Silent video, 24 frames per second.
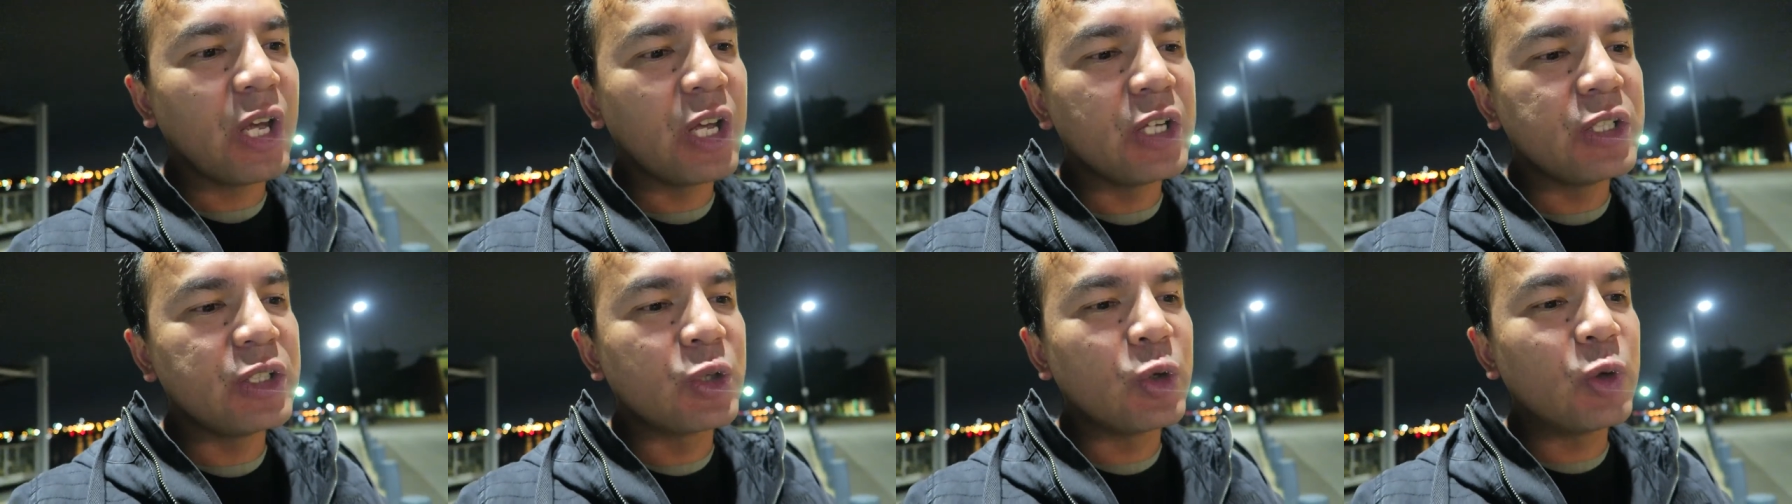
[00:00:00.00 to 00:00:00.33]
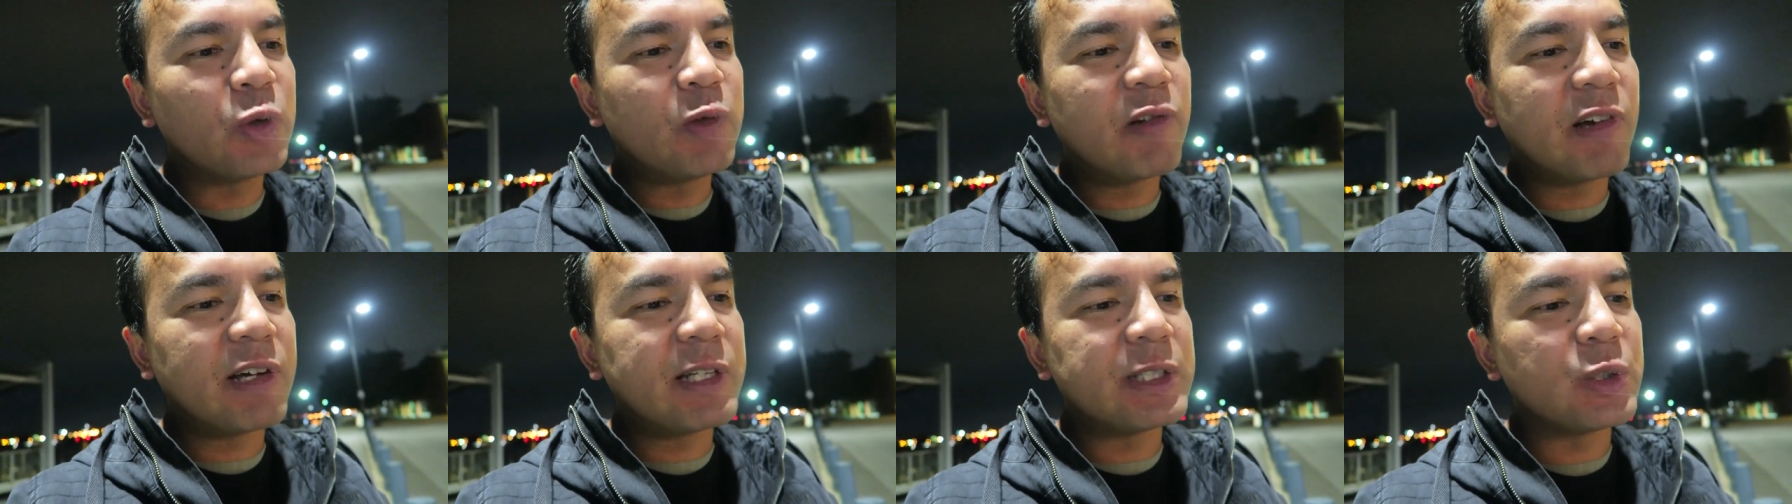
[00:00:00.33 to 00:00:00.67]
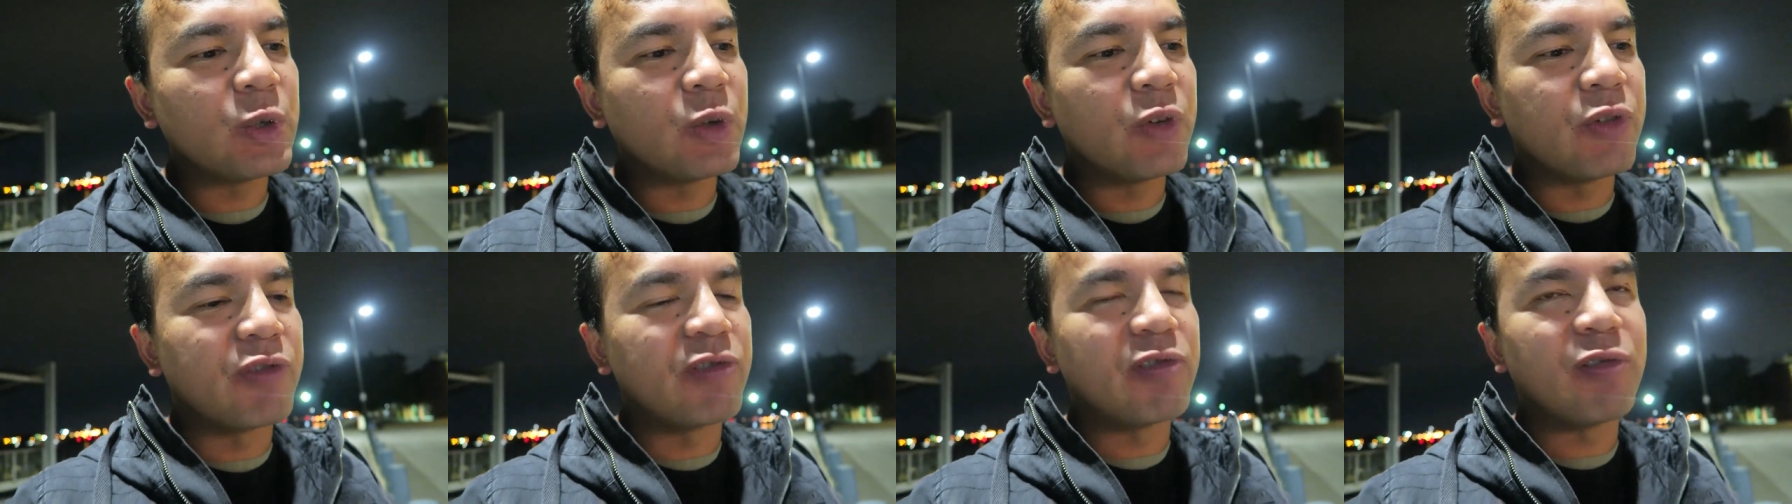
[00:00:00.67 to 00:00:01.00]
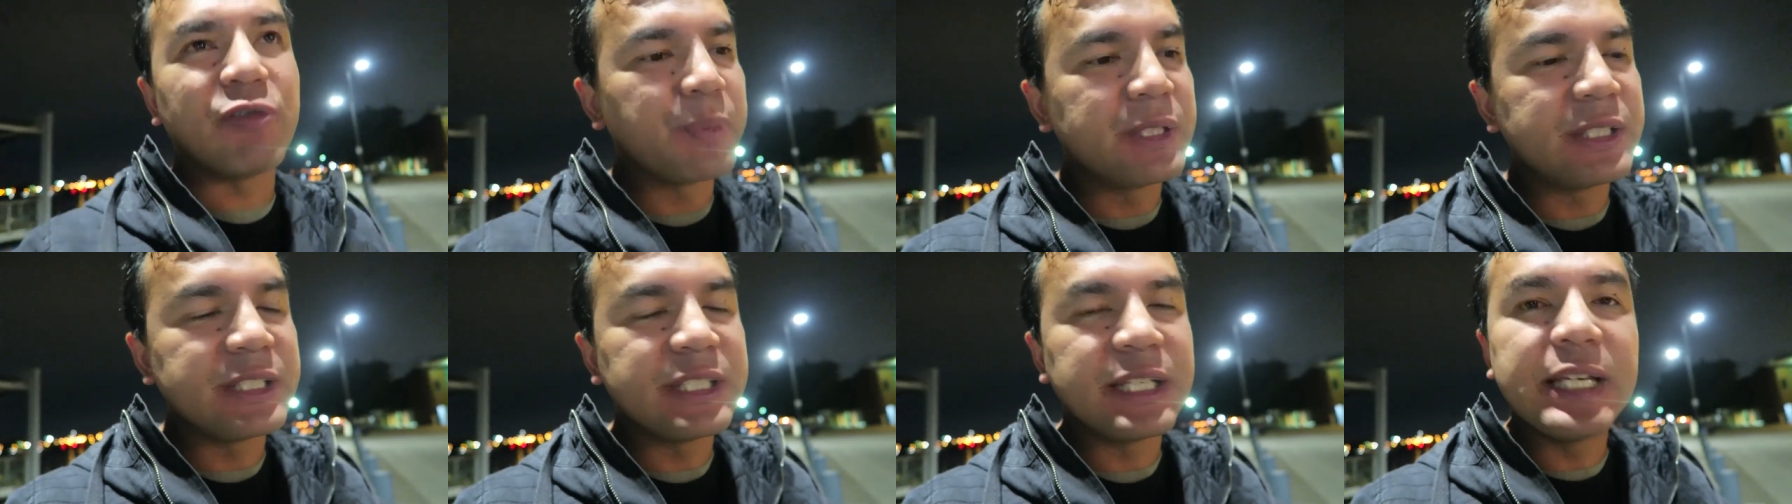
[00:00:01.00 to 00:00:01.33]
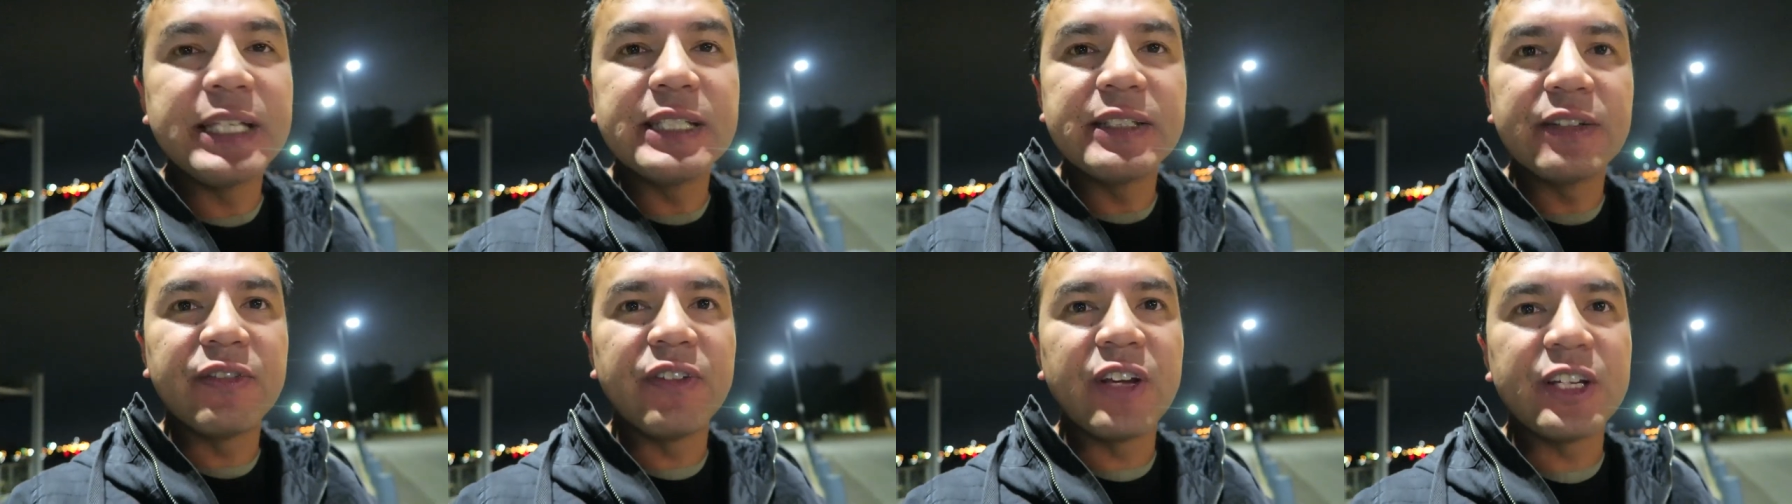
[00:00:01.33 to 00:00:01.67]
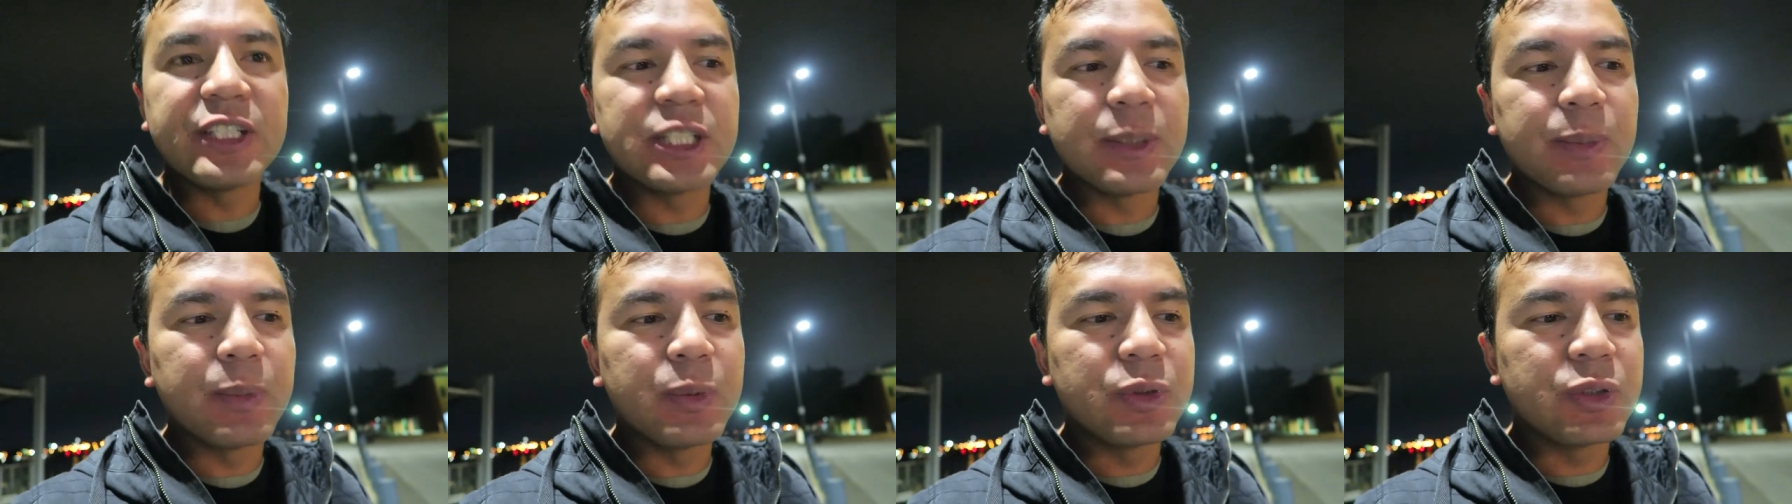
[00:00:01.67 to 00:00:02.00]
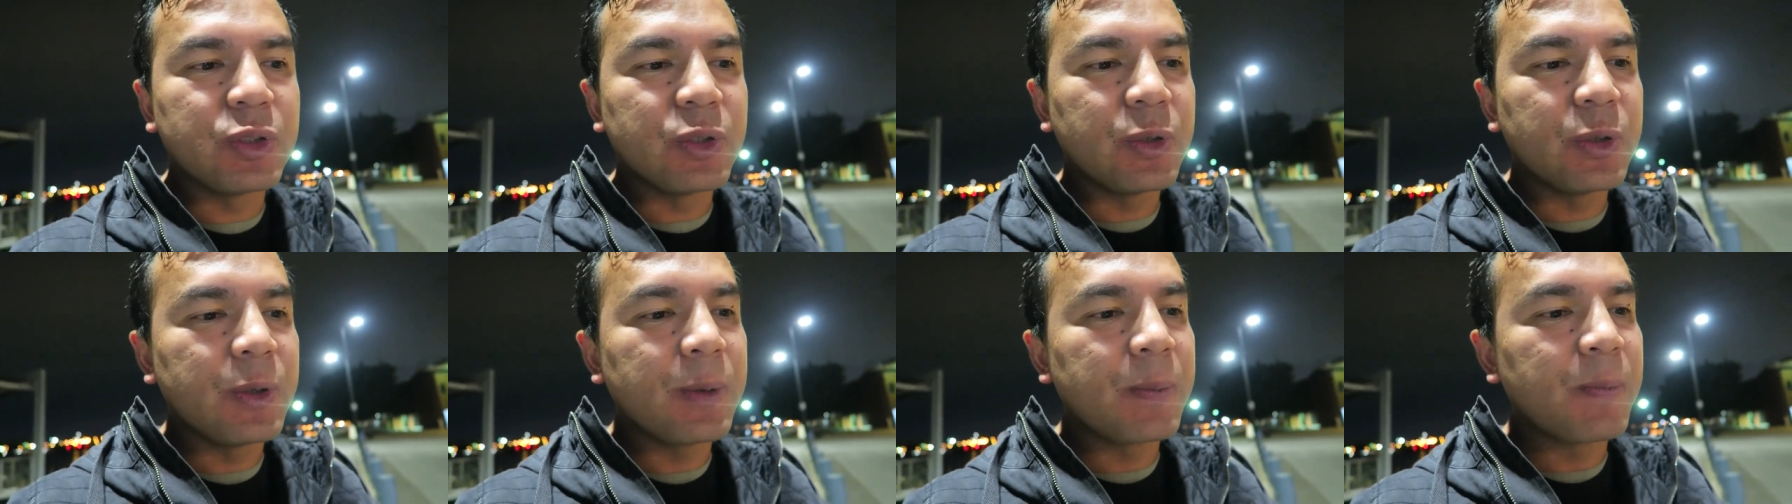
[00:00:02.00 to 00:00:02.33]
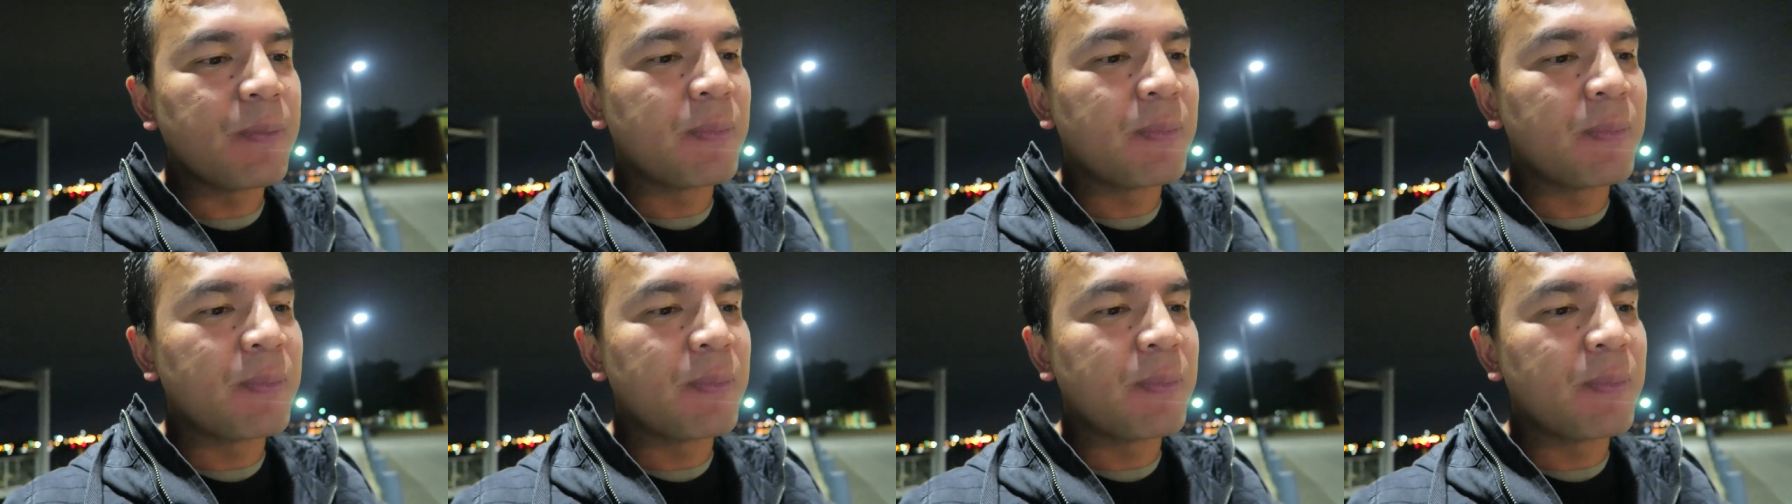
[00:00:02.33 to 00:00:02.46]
it's a good ratio of cheese and vegetables too.